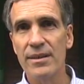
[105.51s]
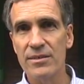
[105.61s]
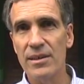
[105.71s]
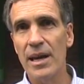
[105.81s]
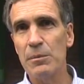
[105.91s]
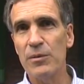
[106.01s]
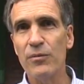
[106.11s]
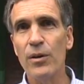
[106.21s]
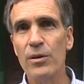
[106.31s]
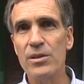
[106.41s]
It's time to
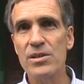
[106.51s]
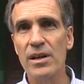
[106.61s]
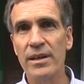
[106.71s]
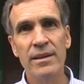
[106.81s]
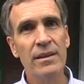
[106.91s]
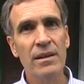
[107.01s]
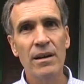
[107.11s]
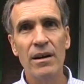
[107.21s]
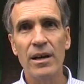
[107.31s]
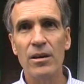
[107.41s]
focus on
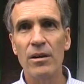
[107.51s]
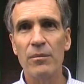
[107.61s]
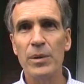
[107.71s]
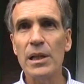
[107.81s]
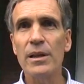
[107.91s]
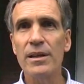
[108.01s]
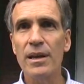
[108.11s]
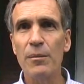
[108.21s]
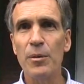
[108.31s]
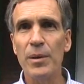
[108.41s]
on uh, middle
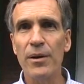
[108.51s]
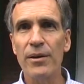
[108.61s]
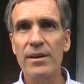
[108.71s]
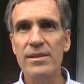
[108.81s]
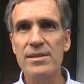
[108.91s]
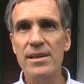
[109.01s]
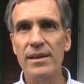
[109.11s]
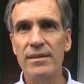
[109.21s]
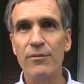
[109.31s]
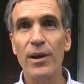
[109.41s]
income Americans
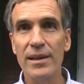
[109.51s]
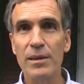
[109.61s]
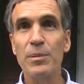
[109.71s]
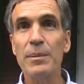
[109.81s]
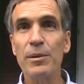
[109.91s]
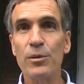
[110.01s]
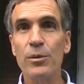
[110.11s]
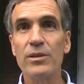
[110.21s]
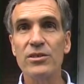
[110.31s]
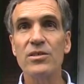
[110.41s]
and, frankly, people
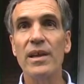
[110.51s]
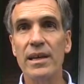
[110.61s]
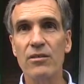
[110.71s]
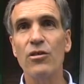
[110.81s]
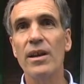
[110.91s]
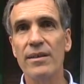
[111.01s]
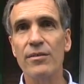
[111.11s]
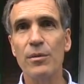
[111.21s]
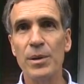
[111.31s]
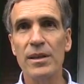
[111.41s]
who would just like a
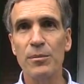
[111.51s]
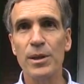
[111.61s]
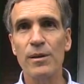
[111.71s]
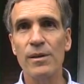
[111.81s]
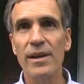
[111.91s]
chance to be in the middle